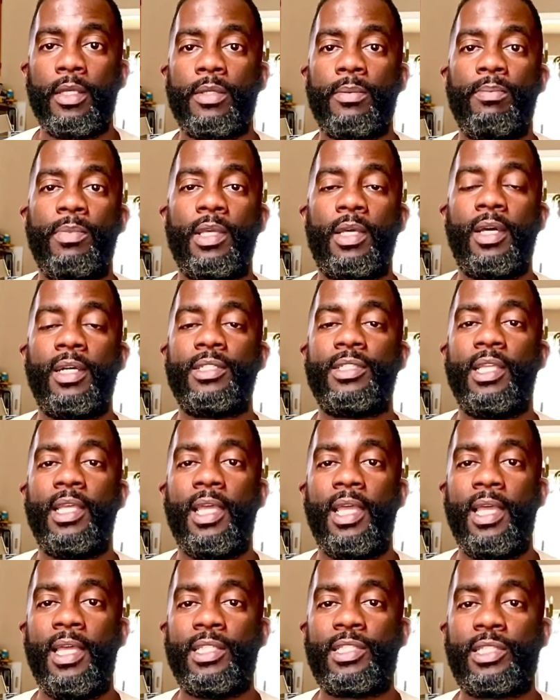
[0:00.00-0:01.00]
because the
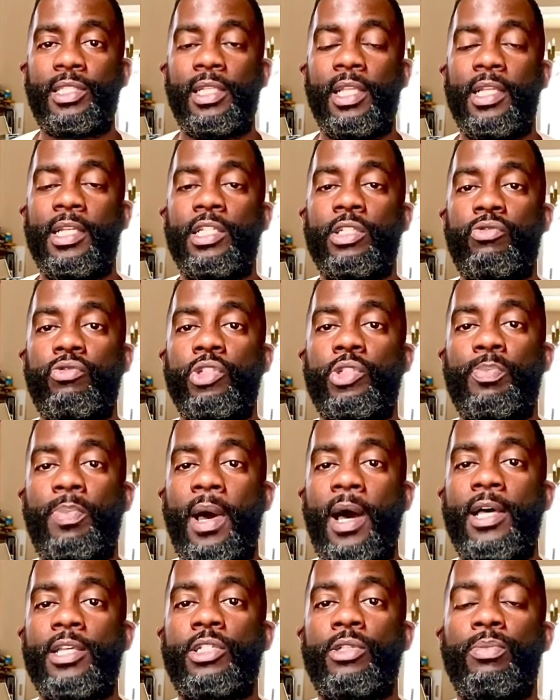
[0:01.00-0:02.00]
insulin is
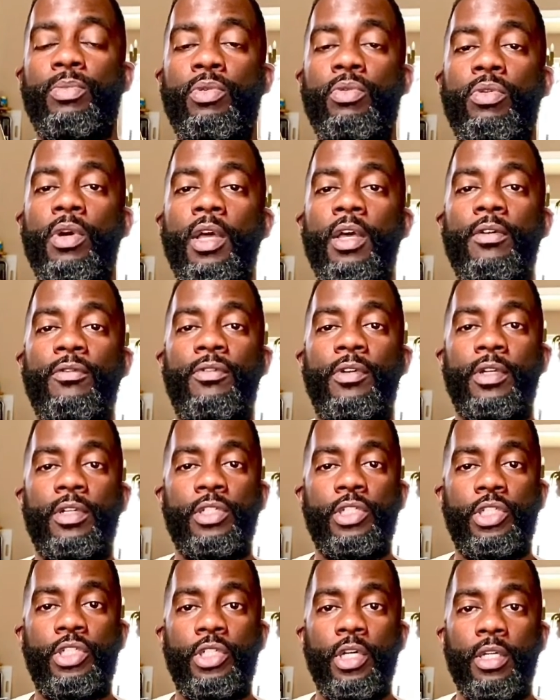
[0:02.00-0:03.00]
responsible for the
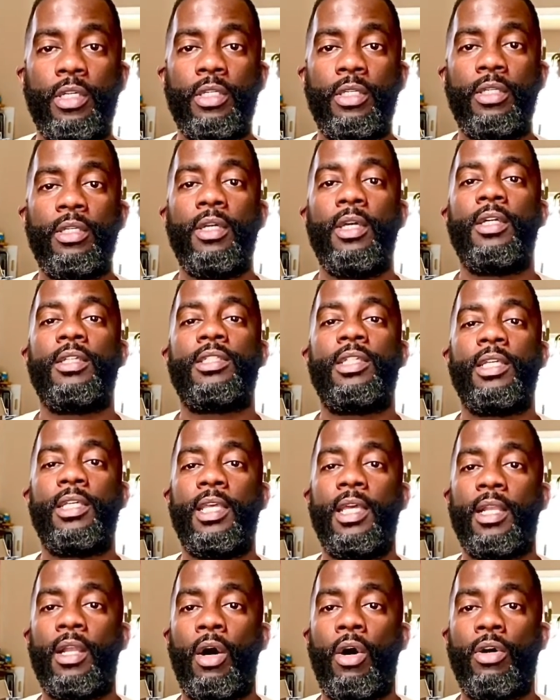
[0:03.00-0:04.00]
sugar to
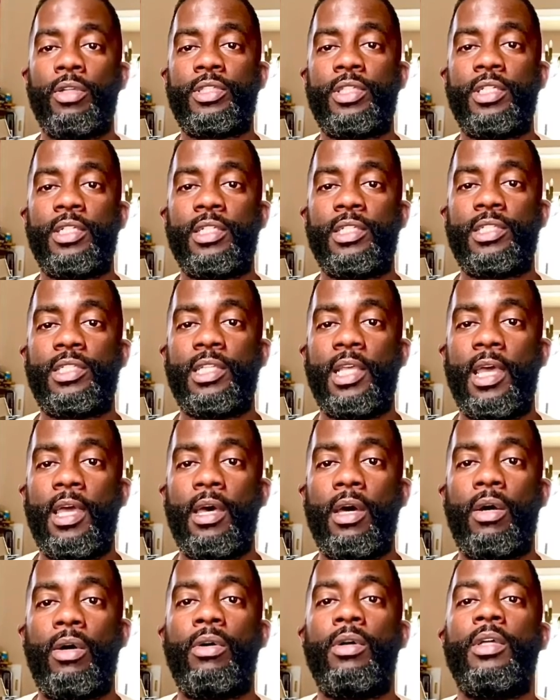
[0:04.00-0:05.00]
get onto the
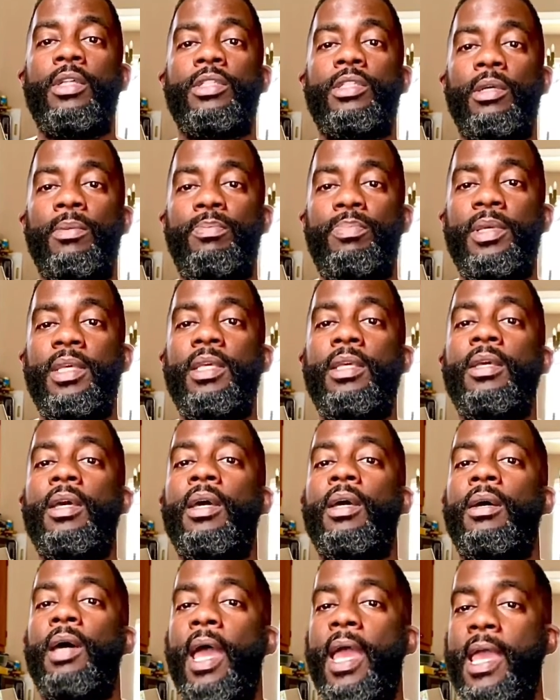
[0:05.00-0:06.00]
cell to be
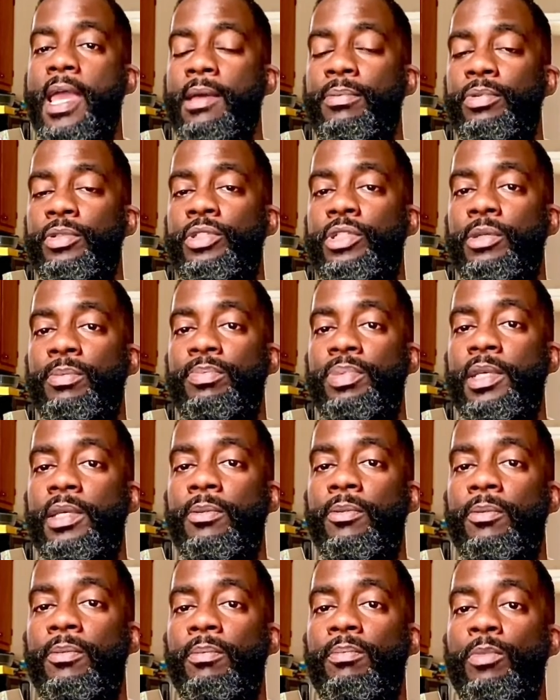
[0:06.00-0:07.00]
able to be
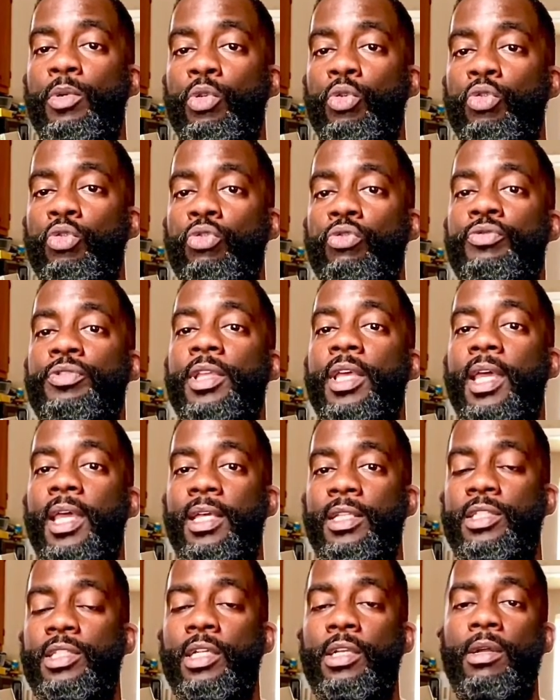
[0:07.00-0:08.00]
moved
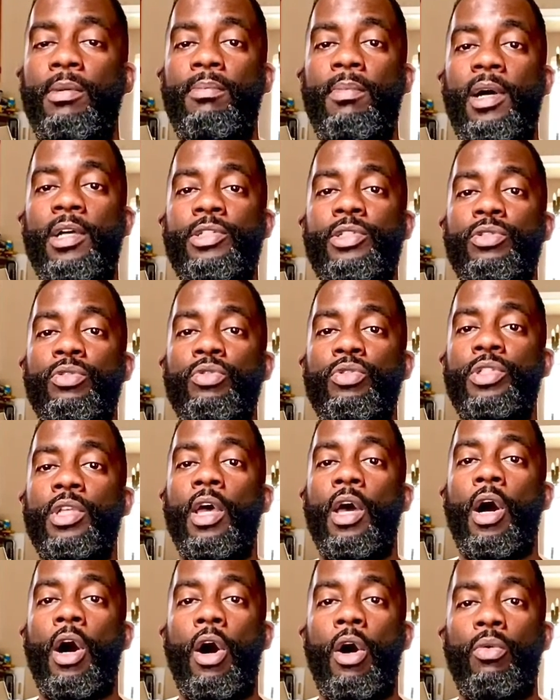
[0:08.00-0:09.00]
into the muscles
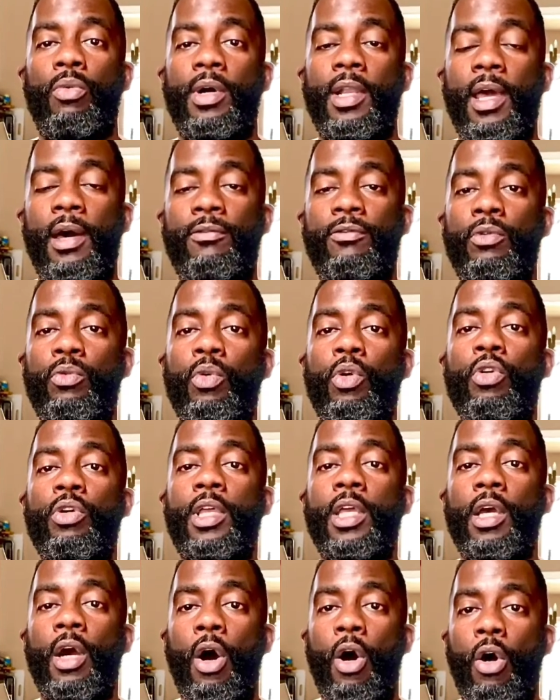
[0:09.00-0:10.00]
or whatever
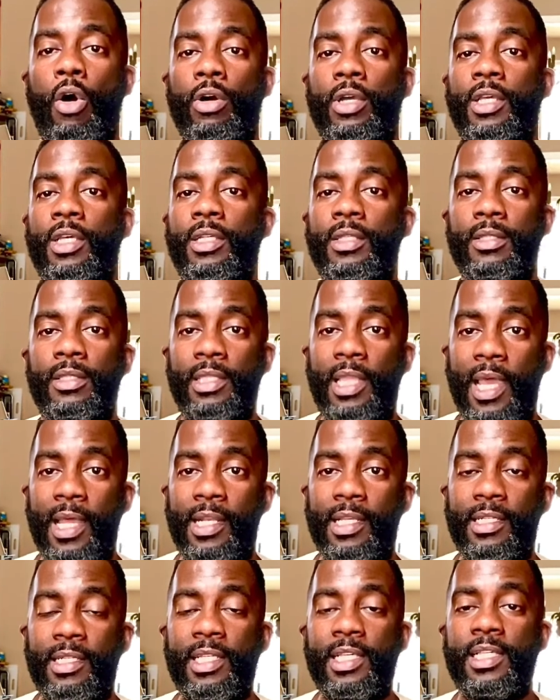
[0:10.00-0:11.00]
working organ that it
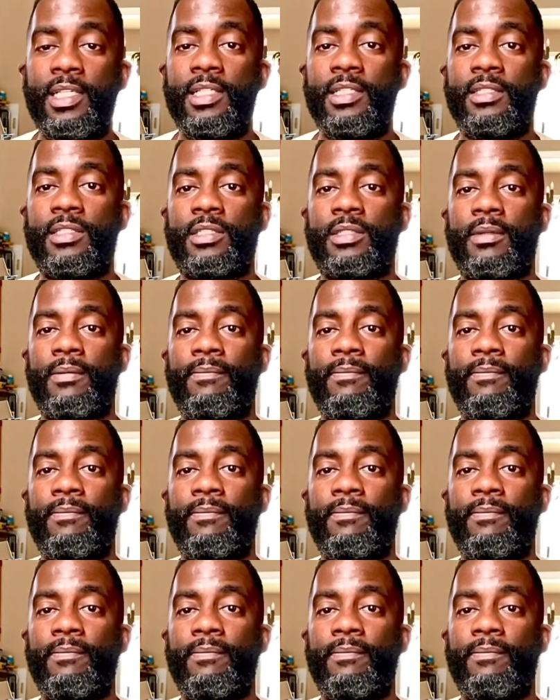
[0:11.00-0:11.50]
needs.